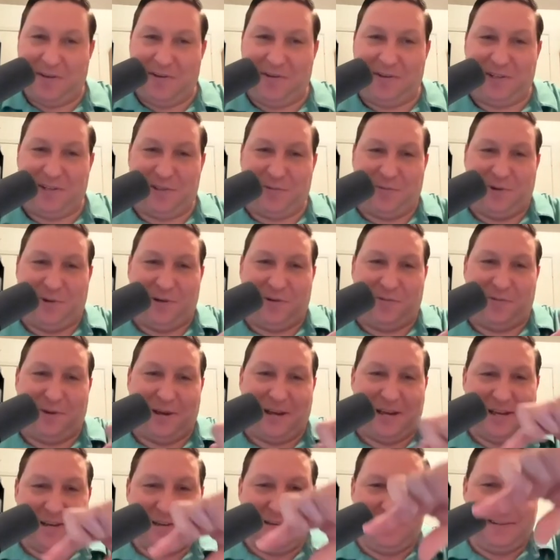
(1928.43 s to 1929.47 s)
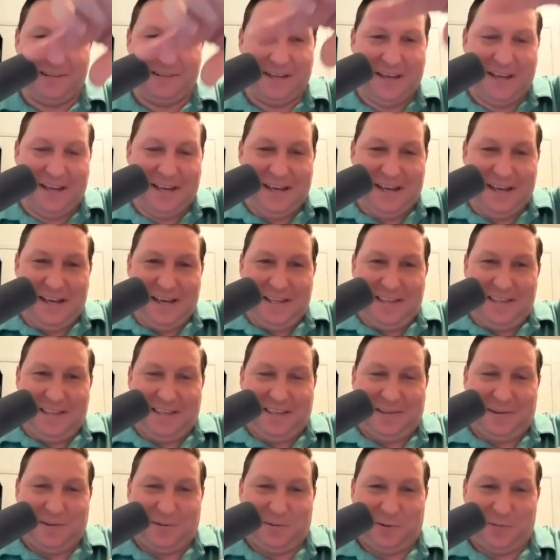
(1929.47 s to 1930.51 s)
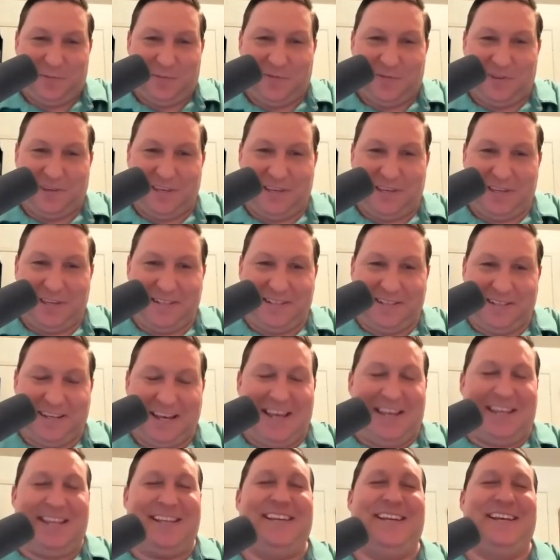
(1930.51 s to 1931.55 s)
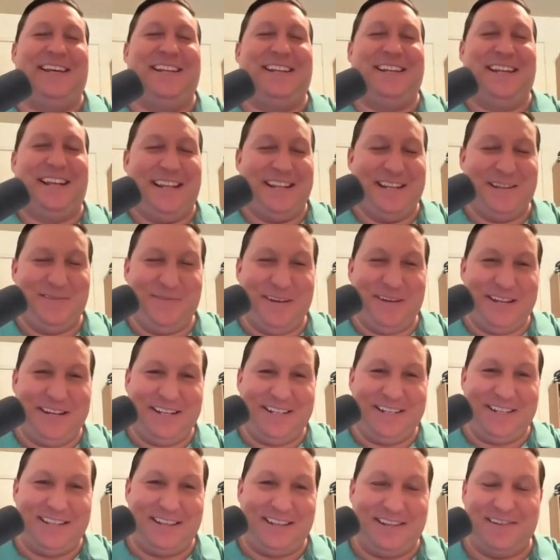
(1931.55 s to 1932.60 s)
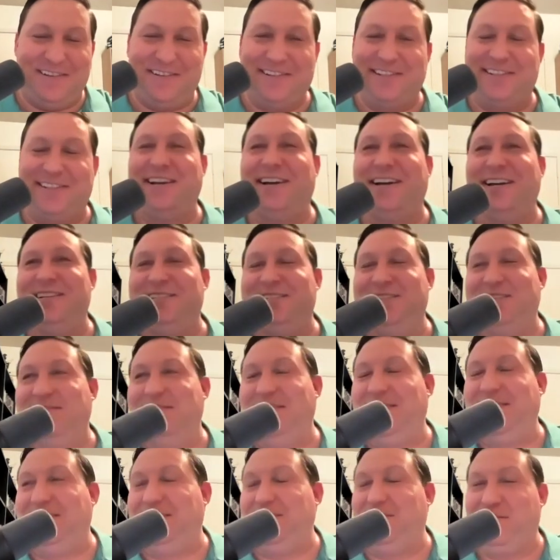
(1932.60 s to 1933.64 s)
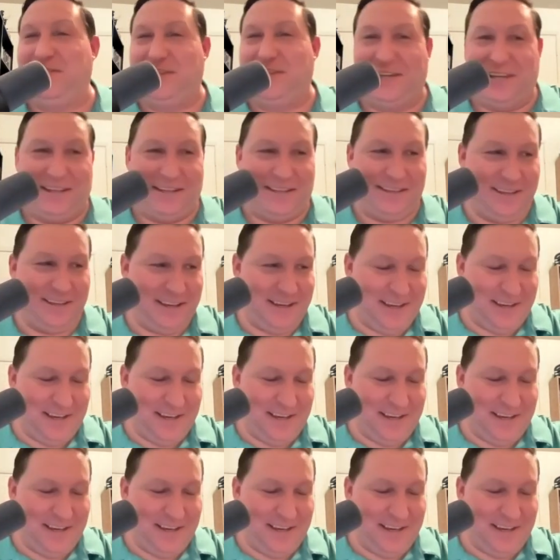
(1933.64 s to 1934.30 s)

You just went around the little group of kids, and he made it to the other side. So I love that.